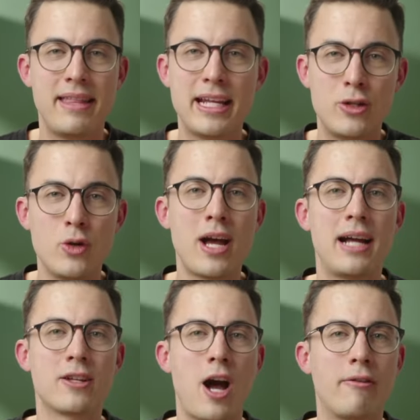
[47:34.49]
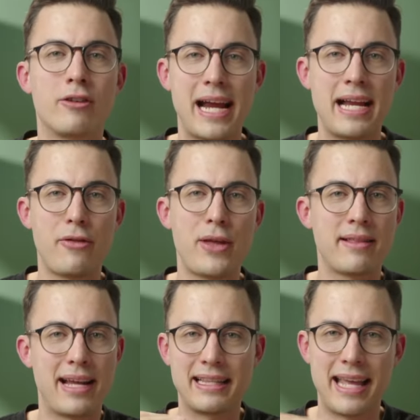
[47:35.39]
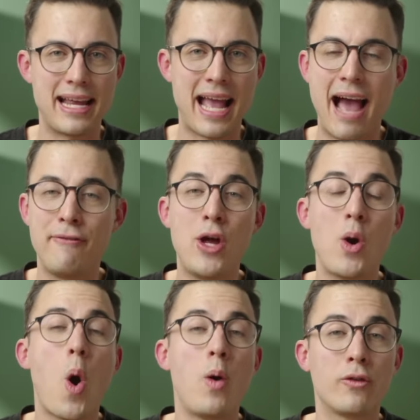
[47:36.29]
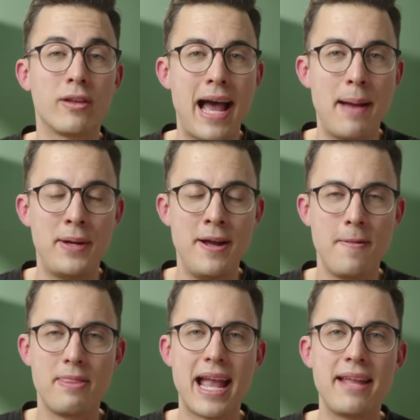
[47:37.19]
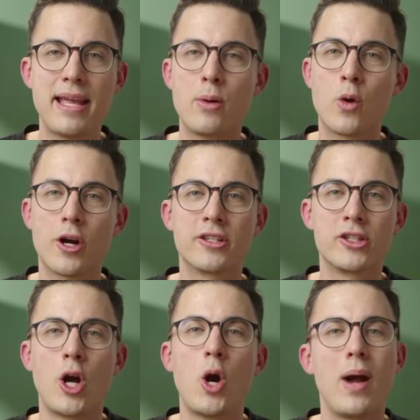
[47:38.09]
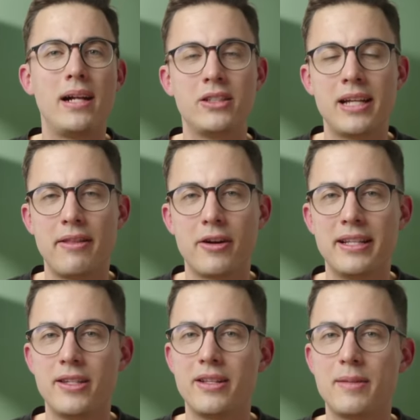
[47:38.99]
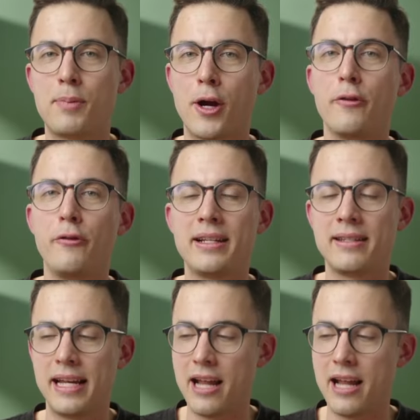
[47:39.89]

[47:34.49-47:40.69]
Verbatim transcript: They do not cover anything like they have no overlap and they work so well together and so it's perfect.